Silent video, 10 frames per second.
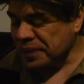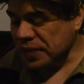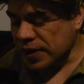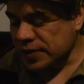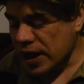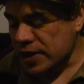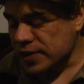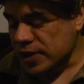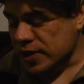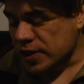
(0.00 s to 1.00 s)
And that is
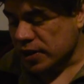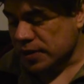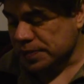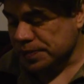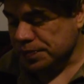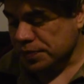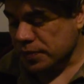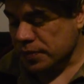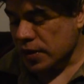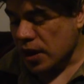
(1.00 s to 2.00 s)
it here.
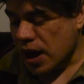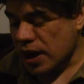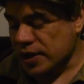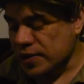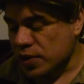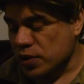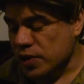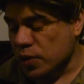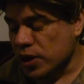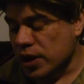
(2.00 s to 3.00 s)
I can
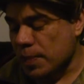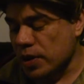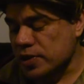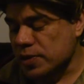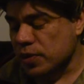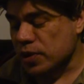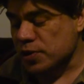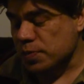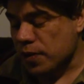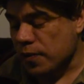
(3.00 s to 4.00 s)
read about some girls'
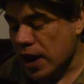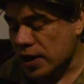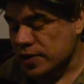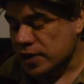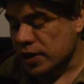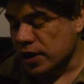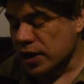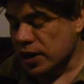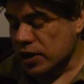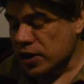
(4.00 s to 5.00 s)
profiles here.
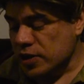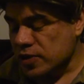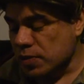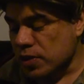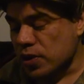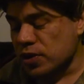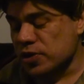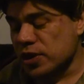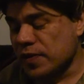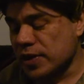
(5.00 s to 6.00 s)
Some girl
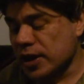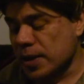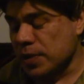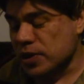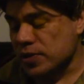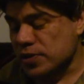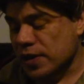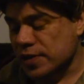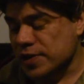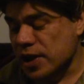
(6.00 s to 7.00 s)
doesn't even take a picture of
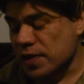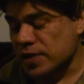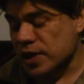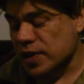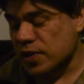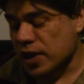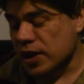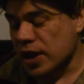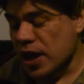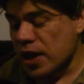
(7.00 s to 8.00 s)
themselves. Okay, so like
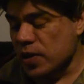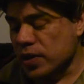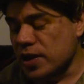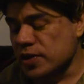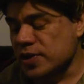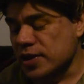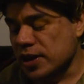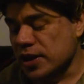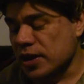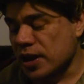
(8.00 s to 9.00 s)
you can
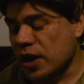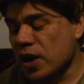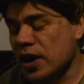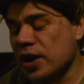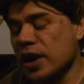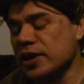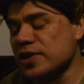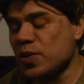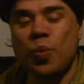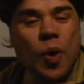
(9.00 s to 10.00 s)
see, like there's
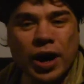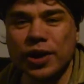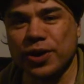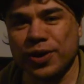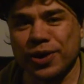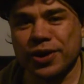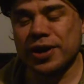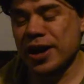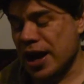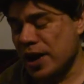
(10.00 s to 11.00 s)
one girl,
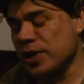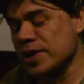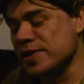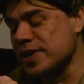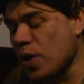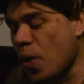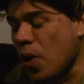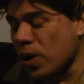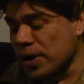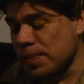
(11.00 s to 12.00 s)
and you can see
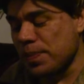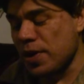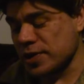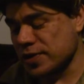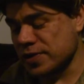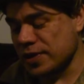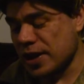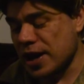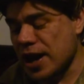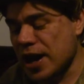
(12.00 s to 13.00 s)
all the posts,
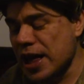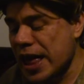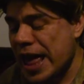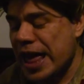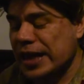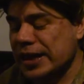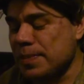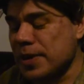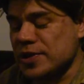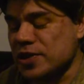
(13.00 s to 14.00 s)
the
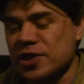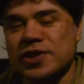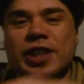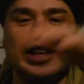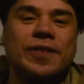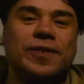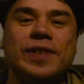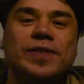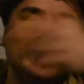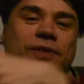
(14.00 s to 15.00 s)
messages like a
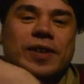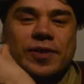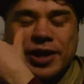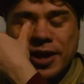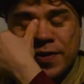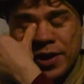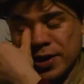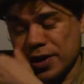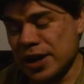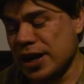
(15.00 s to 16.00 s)
50-50 even here.
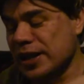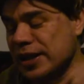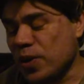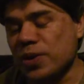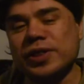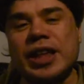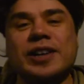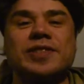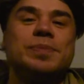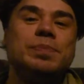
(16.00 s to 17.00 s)
The
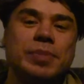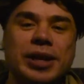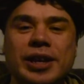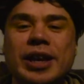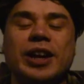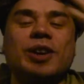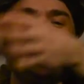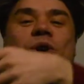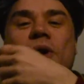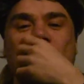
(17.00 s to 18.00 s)
contacts me and the
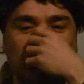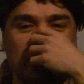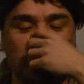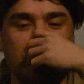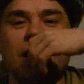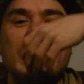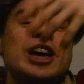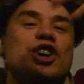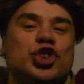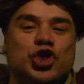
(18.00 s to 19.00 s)
girl here, because like
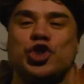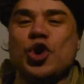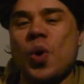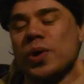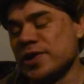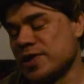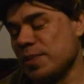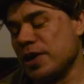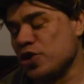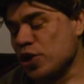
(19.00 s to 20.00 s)
showing something
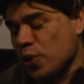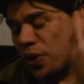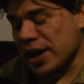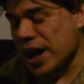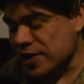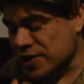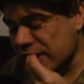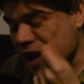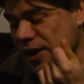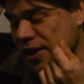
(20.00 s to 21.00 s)
and try to really
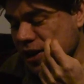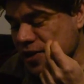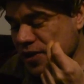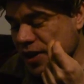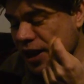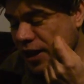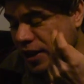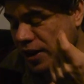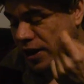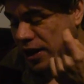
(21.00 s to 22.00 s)
understand it here. Because so like
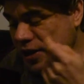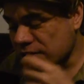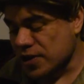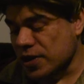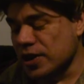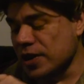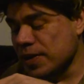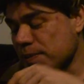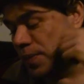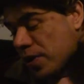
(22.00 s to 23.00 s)
here, this girl even
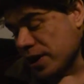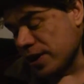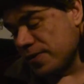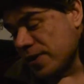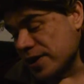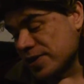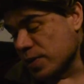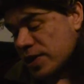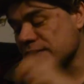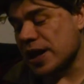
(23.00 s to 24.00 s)
blocked her face with
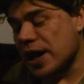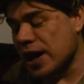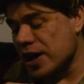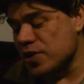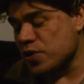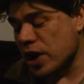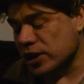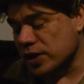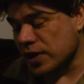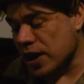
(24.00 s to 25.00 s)
this
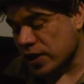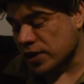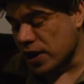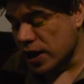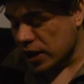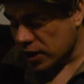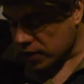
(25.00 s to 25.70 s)
attractive character. Here